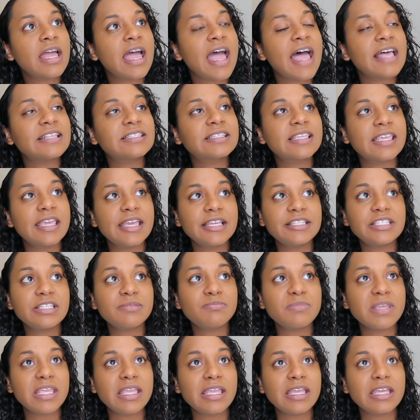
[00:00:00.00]
has kicked
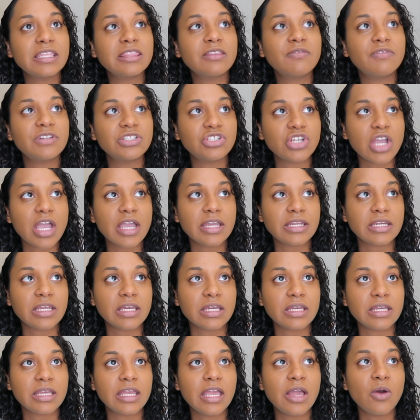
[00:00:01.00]
me in the
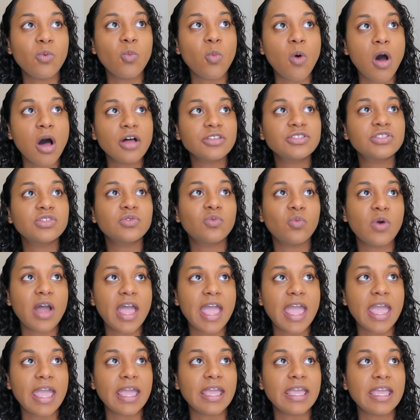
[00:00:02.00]
vagina and walked
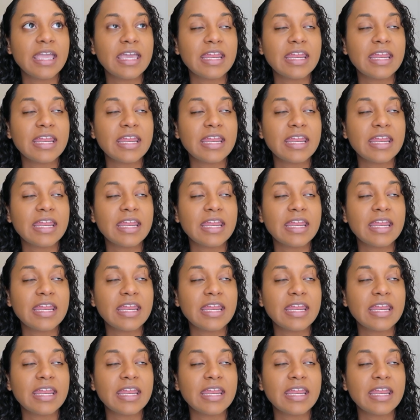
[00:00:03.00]
away,